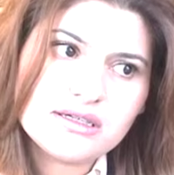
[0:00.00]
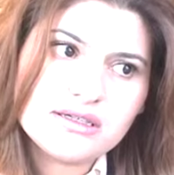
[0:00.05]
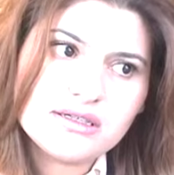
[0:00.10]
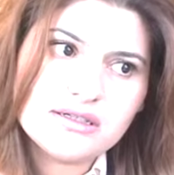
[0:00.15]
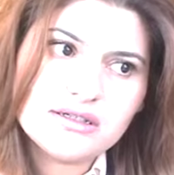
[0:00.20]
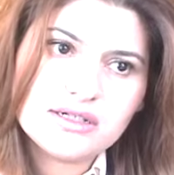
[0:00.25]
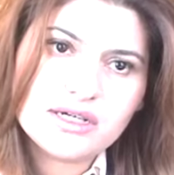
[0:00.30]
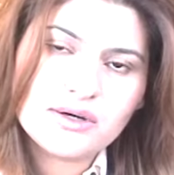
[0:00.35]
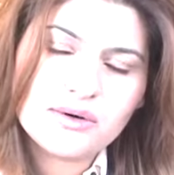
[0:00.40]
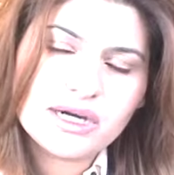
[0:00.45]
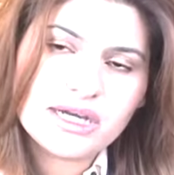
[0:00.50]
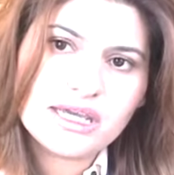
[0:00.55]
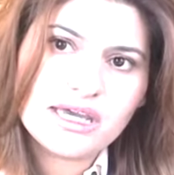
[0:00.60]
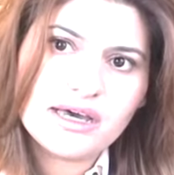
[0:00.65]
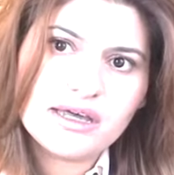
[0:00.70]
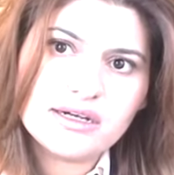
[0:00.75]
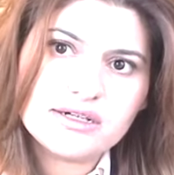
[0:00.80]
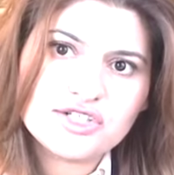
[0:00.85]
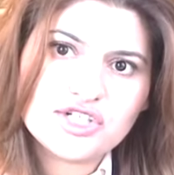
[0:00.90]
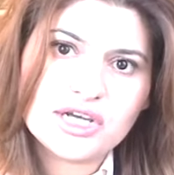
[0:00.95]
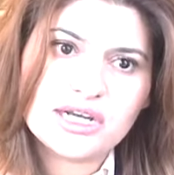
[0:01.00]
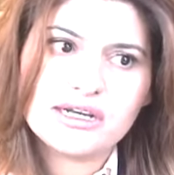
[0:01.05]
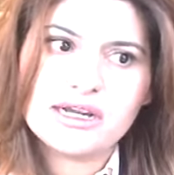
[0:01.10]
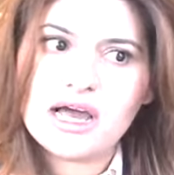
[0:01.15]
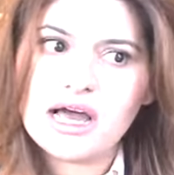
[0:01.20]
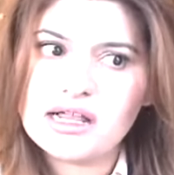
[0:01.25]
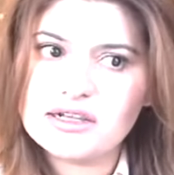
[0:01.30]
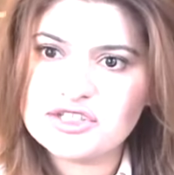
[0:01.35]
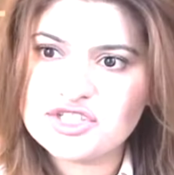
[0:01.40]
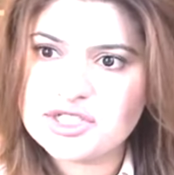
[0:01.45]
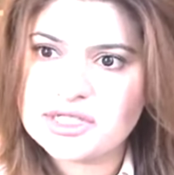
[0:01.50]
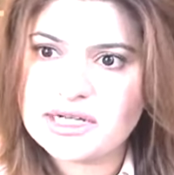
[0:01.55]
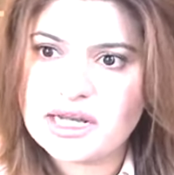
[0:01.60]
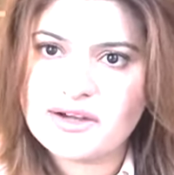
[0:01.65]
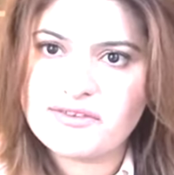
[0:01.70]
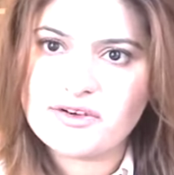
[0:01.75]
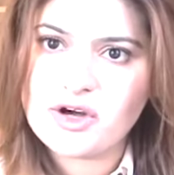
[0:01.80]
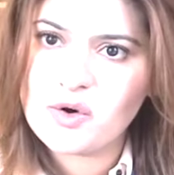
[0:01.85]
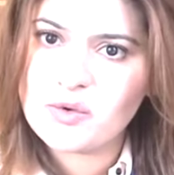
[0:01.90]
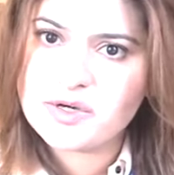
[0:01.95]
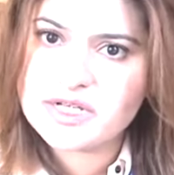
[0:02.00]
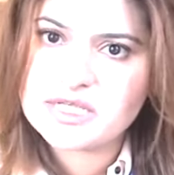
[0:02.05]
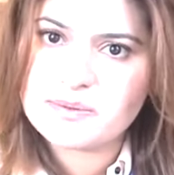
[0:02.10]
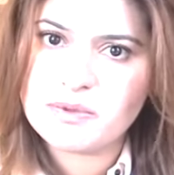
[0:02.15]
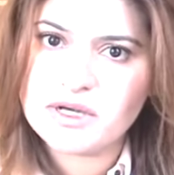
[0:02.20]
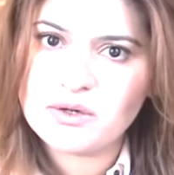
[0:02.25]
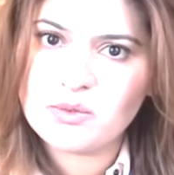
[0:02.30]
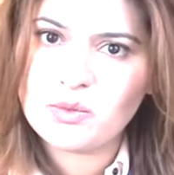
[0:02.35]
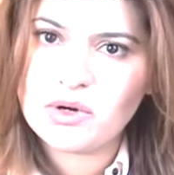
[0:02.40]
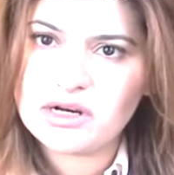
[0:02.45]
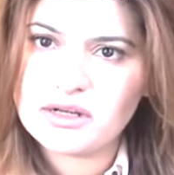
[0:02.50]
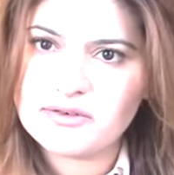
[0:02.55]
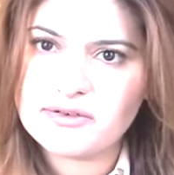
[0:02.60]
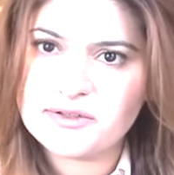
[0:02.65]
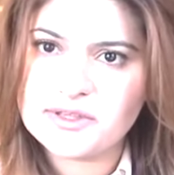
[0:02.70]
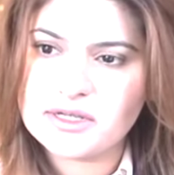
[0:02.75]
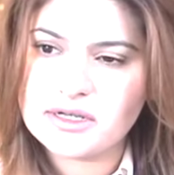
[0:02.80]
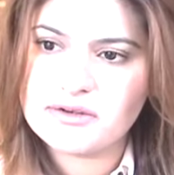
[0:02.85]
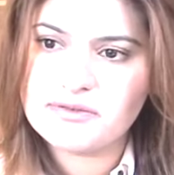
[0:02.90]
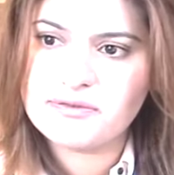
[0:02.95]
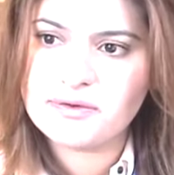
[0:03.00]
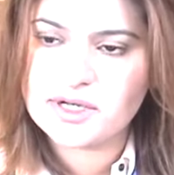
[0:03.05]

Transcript: you know, again, technology, and I've always been one of the